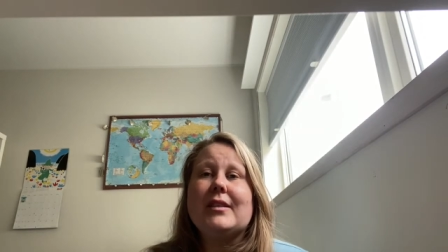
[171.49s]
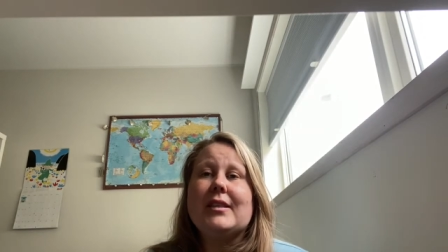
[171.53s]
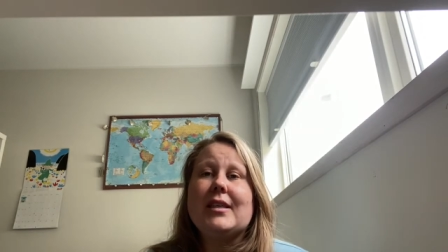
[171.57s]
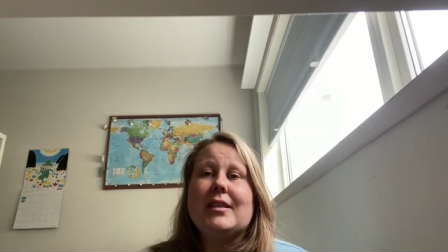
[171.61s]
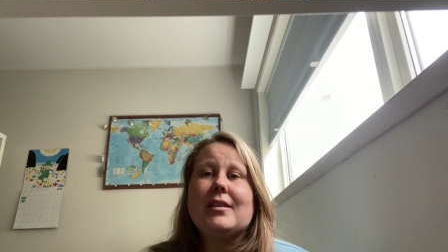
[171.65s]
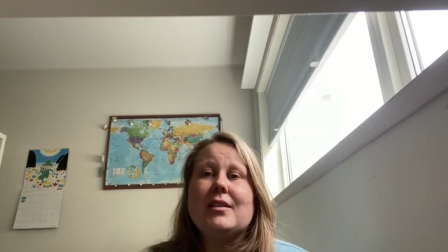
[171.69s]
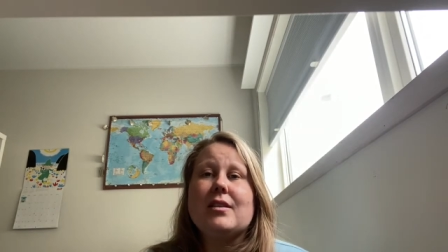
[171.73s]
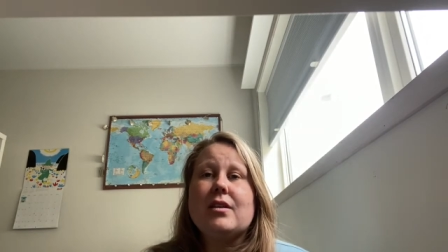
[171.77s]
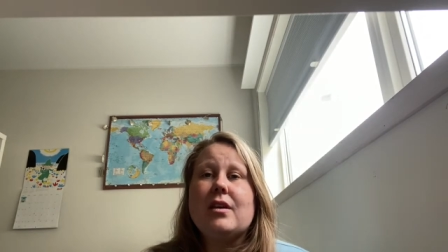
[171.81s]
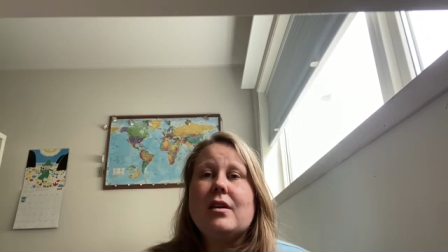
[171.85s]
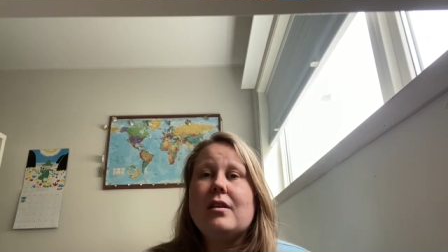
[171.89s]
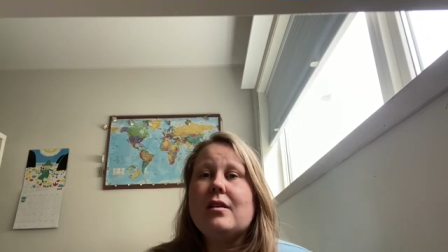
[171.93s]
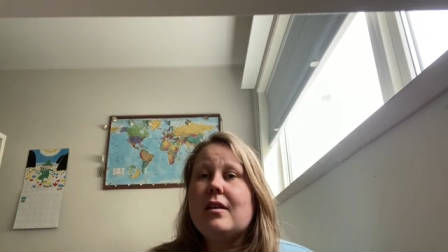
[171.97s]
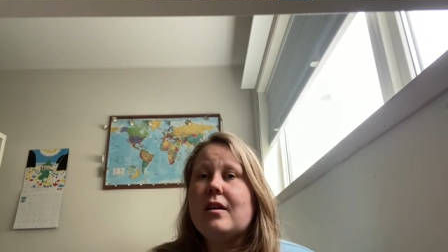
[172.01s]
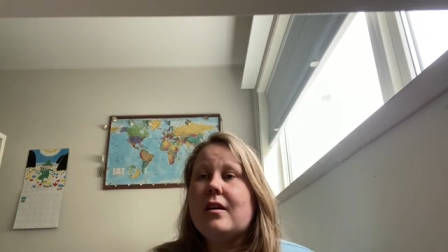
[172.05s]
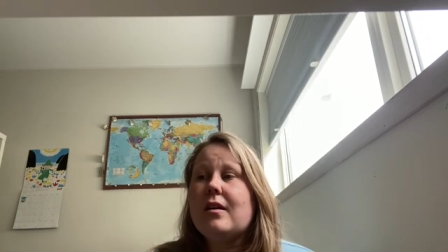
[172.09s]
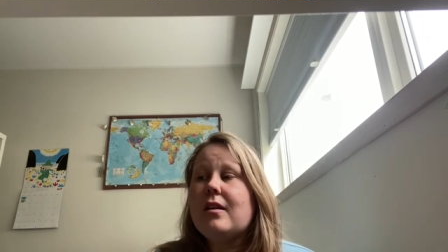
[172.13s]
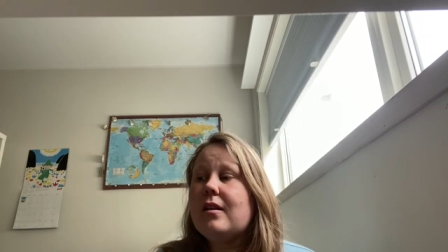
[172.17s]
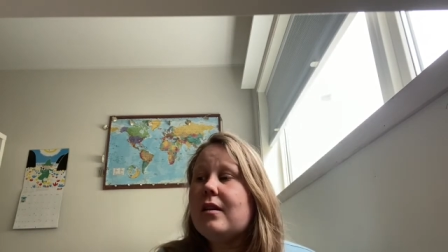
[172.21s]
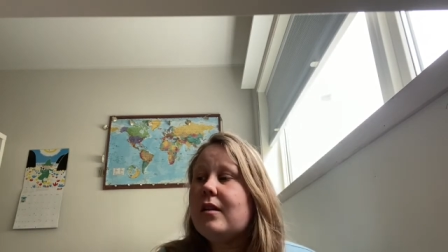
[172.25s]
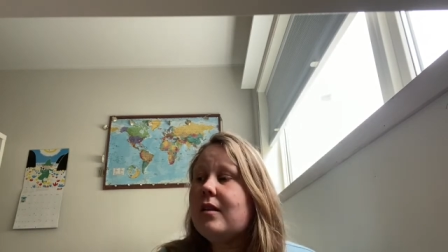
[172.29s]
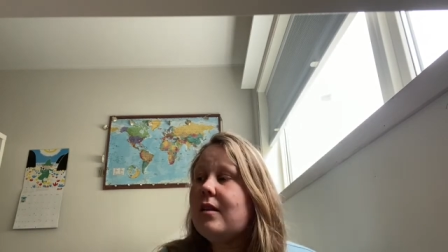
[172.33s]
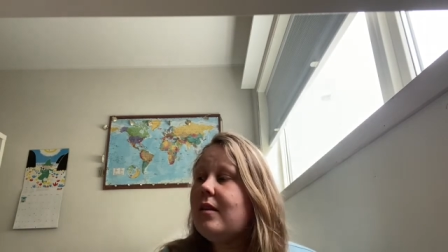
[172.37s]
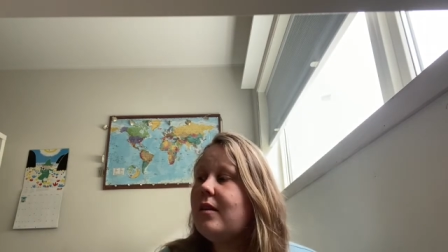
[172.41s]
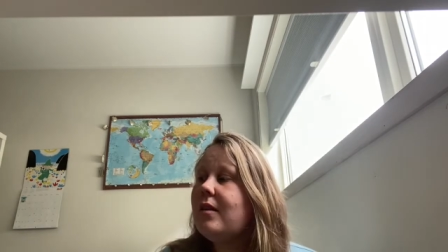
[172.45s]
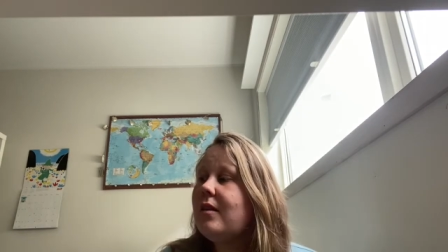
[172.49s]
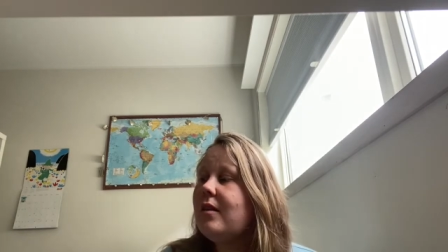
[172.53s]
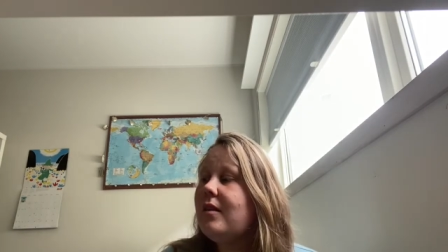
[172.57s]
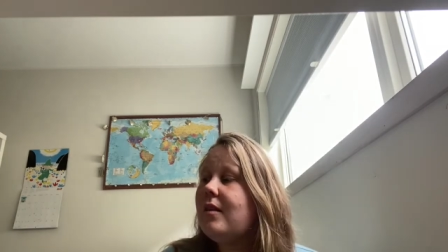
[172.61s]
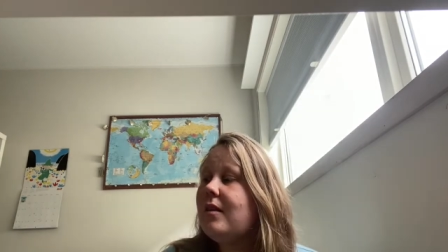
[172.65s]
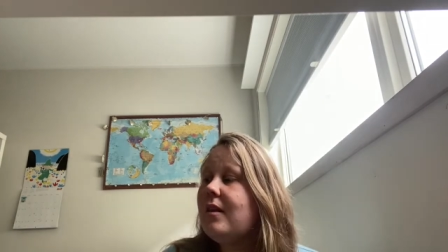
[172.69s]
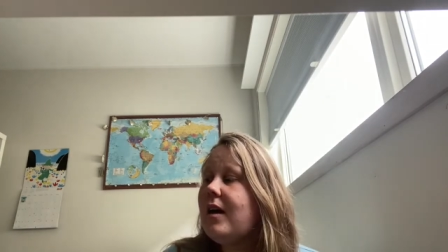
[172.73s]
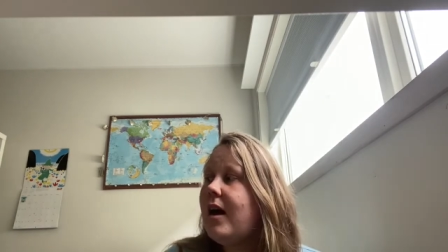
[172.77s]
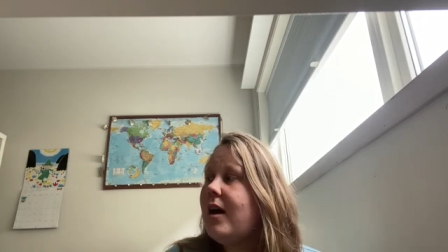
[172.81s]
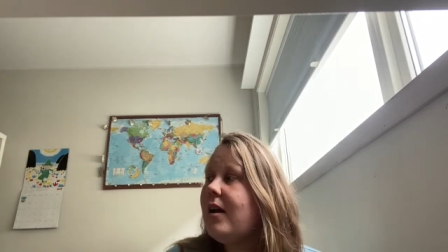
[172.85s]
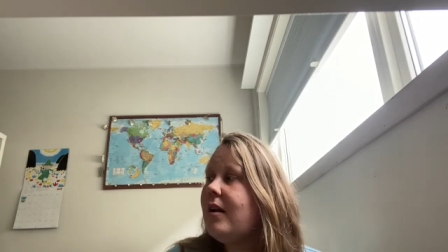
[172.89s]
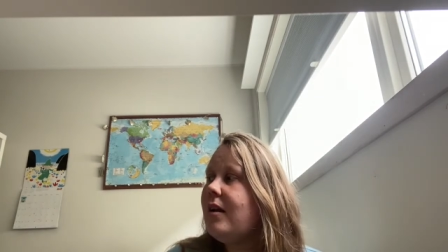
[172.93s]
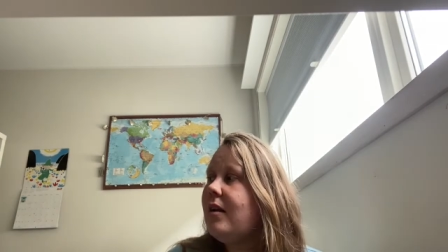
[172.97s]
It's not
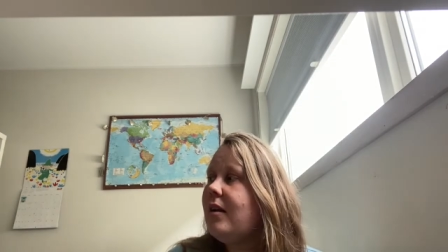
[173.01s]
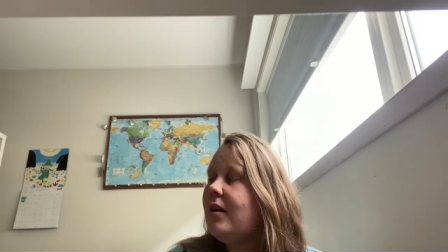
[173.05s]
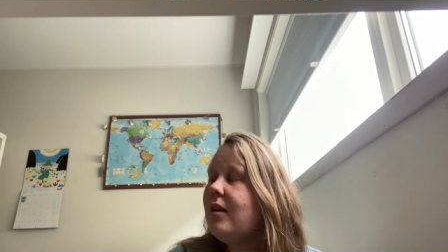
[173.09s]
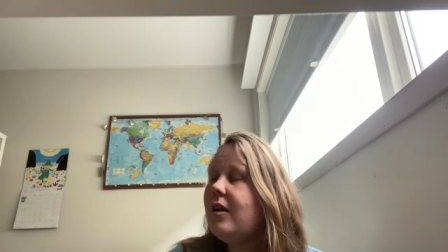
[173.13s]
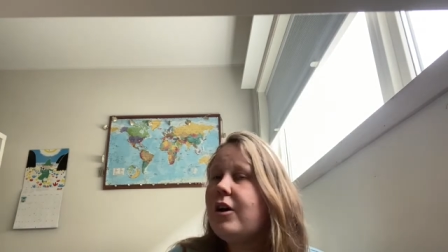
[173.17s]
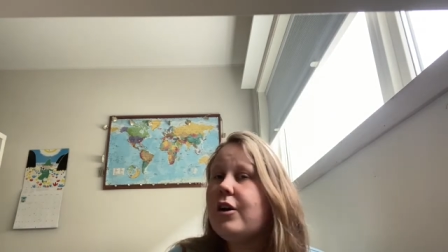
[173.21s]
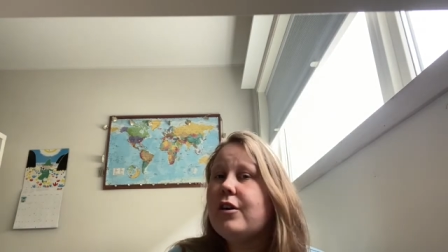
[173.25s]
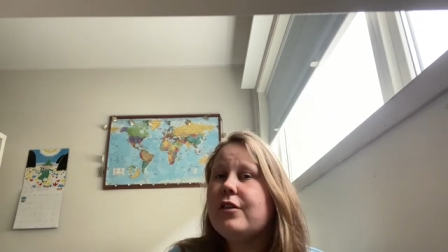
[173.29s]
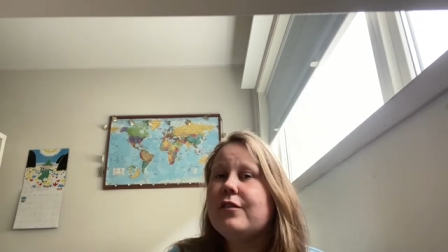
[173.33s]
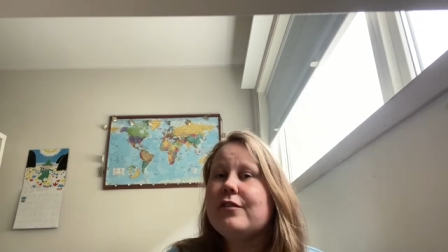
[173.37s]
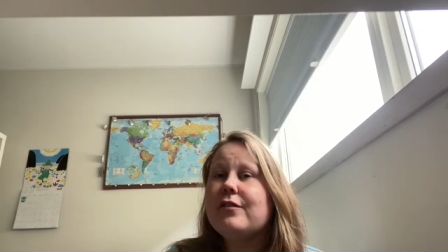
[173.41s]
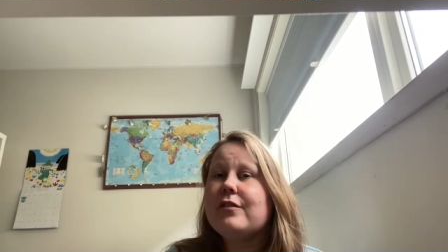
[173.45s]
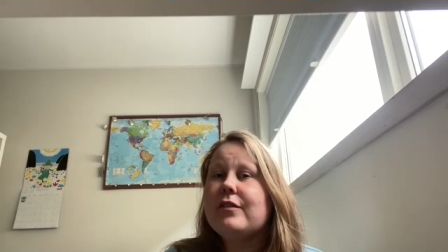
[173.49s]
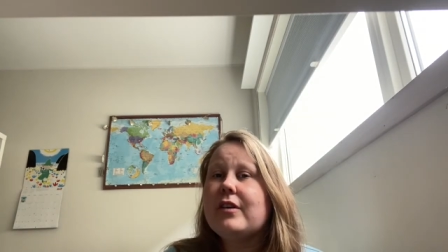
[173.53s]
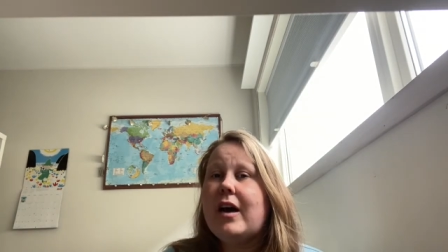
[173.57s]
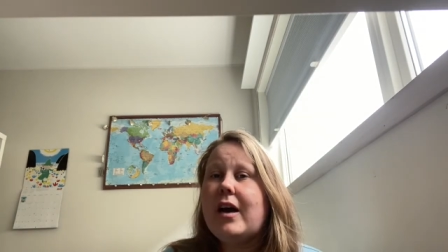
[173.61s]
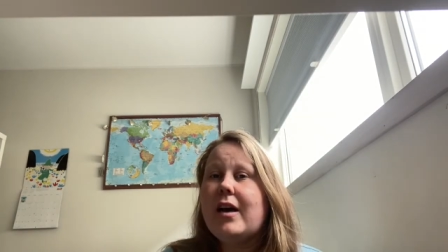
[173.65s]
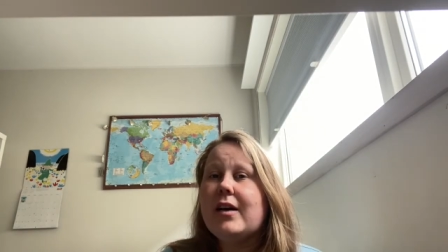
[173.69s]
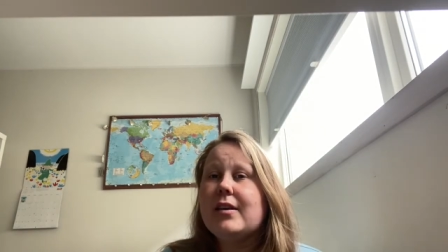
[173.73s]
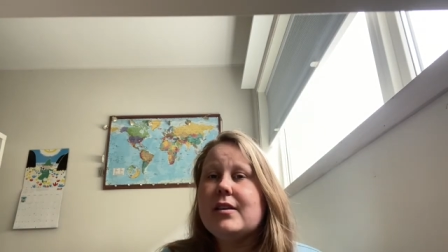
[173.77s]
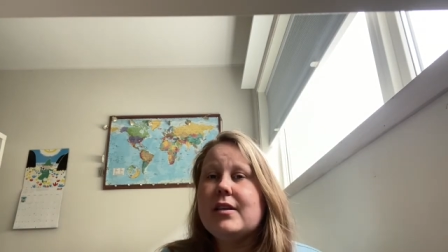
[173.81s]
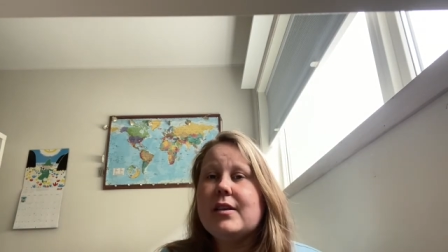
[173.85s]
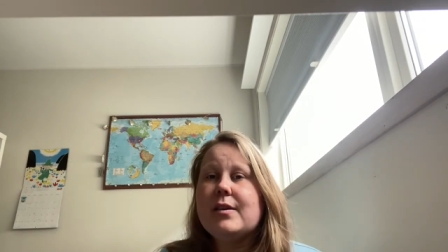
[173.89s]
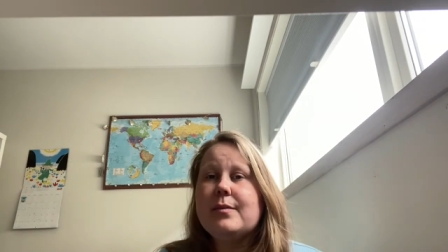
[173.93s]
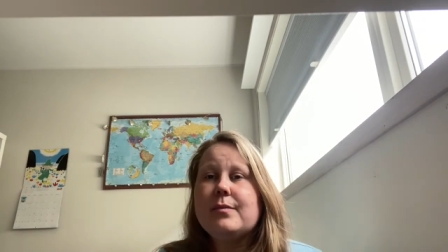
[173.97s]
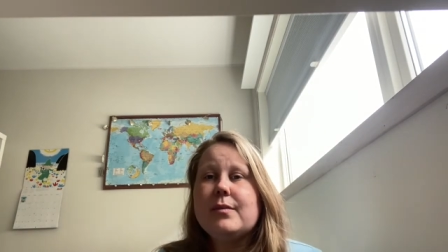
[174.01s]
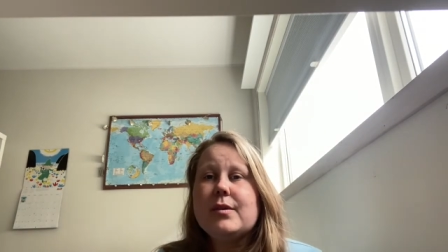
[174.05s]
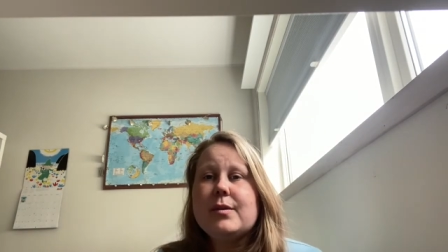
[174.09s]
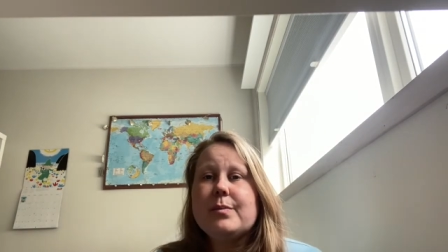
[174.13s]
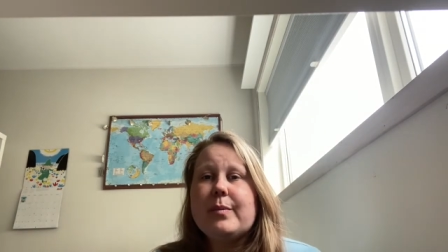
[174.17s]
that a lot of items,